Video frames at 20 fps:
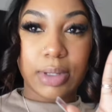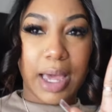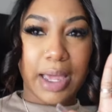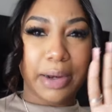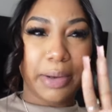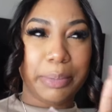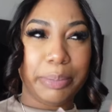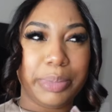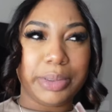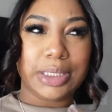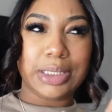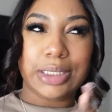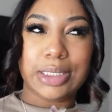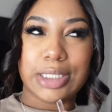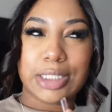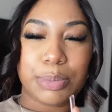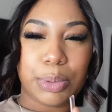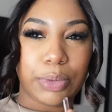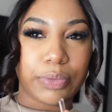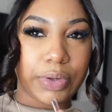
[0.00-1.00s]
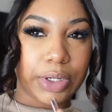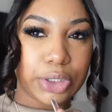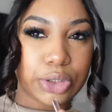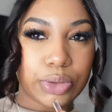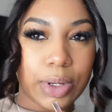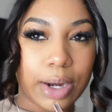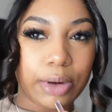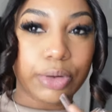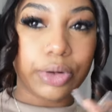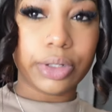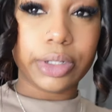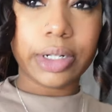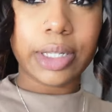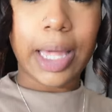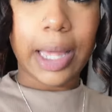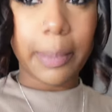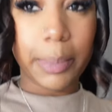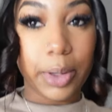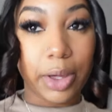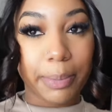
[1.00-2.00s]
kind of business professional. I don't know, they're
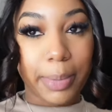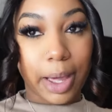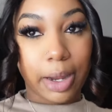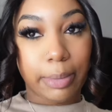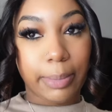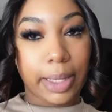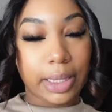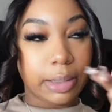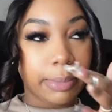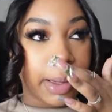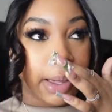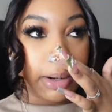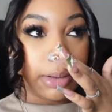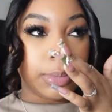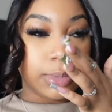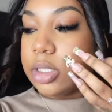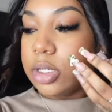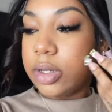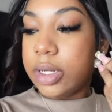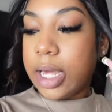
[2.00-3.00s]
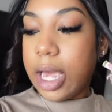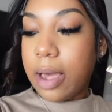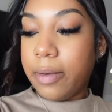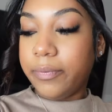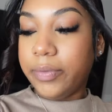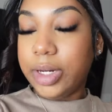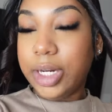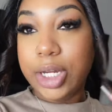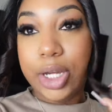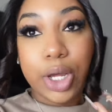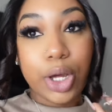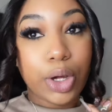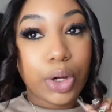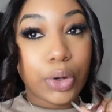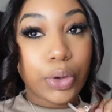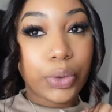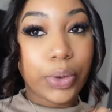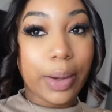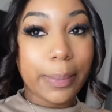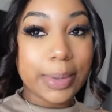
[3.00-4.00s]
like bell bottom at the bottom. So yeah, I'm finna
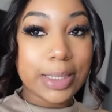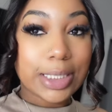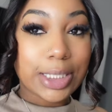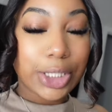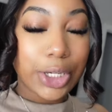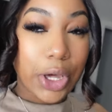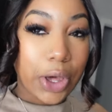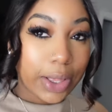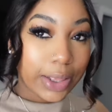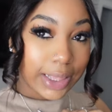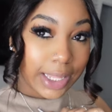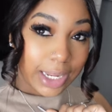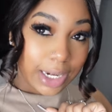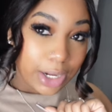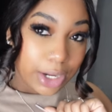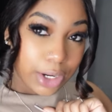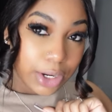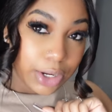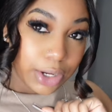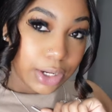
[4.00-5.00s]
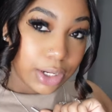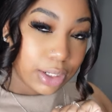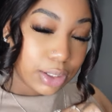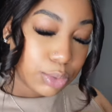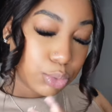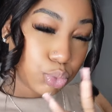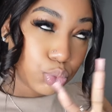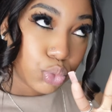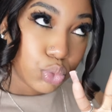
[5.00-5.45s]
go. I'ma see y'all later.